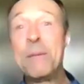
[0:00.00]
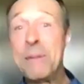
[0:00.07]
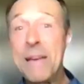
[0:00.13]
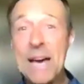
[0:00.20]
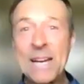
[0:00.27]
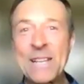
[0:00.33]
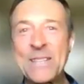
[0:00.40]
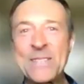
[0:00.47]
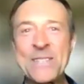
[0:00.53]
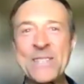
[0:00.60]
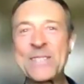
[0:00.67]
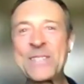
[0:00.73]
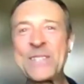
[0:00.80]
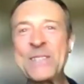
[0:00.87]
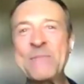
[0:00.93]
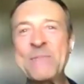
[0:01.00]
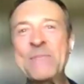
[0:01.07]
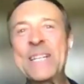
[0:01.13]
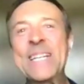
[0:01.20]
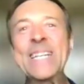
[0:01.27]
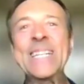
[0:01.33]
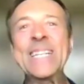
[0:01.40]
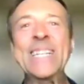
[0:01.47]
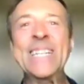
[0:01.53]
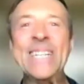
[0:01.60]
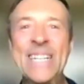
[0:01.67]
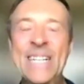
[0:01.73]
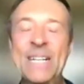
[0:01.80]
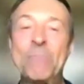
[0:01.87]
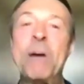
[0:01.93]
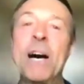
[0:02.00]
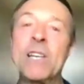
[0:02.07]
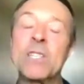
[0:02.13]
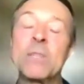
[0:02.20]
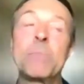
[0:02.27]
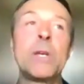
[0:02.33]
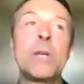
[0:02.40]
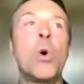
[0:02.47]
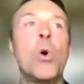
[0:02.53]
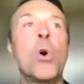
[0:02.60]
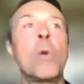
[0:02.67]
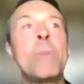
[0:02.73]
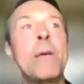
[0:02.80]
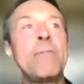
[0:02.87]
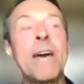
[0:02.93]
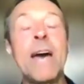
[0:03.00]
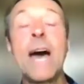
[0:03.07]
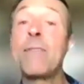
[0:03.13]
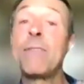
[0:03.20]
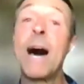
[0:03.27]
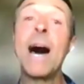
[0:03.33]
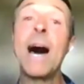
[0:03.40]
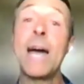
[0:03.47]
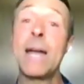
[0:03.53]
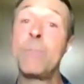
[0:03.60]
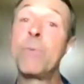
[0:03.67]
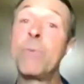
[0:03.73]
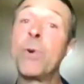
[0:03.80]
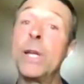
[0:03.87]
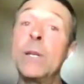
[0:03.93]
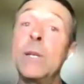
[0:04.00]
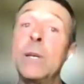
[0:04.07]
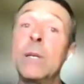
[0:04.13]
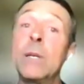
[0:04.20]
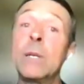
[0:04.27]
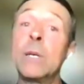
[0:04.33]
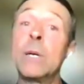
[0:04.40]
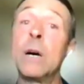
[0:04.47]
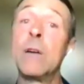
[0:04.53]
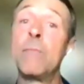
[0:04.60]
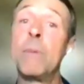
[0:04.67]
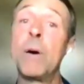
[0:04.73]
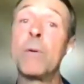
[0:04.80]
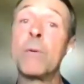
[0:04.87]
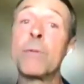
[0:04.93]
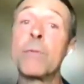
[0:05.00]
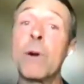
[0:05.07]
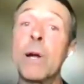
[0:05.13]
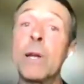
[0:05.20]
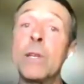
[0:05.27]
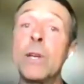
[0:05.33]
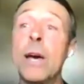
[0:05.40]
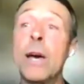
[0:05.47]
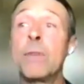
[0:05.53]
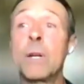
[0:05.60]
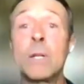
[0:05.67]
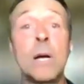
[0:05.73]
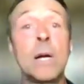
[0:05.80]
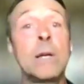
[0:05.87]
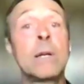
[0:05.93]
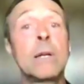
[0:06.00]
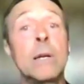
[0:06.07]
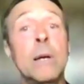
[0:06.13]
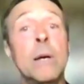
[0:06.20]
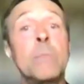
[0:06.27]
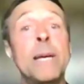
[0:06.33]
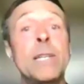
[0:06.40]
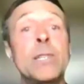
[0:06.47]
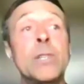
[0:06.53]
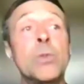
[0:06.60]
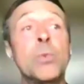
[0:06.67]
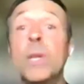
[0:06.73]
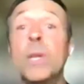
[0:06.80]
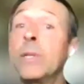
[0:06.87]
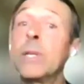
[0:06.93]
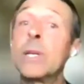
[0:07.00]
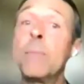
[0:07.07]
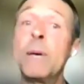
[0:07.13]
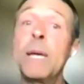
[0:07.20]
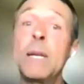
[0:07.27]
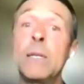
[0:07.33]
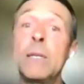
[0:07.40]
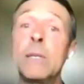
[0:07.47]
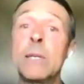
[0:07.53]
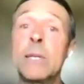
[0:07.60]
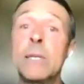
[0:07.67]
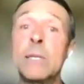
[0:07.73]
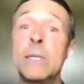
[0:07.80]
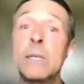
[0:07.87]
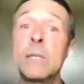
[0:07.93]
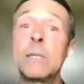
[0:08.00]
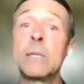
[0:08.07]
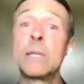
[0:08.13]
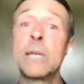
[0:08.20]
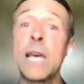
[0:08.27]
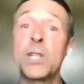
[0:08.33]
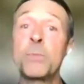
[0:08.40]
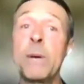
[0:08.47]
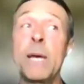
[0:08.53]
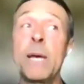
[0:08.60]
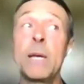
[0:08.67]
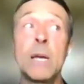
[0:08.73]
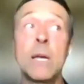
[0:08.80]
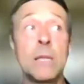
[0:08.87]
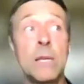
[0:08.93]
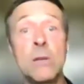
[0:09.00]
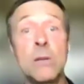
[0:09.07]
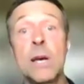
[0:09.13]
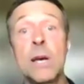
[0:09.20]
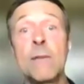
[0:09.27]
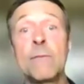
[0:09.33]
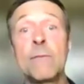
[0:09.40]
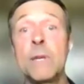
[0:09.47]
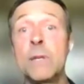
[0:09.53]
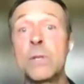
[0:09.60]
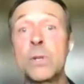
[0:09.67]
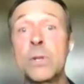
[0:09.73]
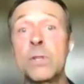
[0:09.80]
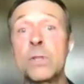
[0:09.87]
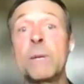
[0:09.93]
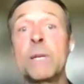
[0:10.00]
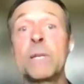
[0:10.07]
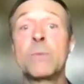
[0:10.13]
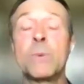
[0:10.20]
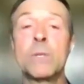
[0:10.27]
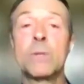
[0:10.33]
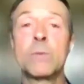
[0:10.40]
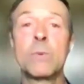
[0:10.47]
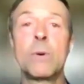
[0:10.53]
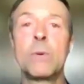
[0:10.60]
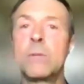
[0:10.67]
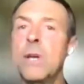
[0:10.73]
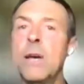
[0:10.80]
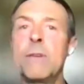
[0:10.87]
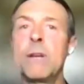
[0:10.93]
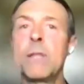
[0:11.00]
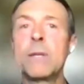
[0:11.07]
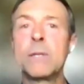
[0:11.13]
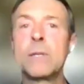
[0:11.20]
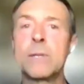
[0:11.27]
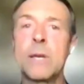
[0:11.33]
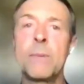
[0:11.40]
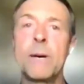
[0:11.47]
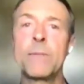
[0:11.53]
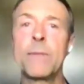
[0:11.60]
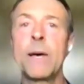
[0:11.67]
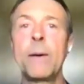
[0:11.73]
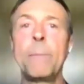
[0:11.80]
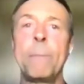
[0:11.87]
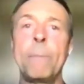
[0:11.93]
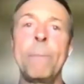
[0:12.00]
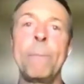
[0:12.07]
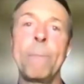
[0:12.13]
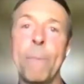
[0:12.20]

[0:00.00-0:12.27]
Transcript: maybe out of the system, possibly, or maybe I have a hybrid of both, right? You have the client patients willing to come in and cash pay, and then you have the insurance-based ones. Well, do you have anything to say about that?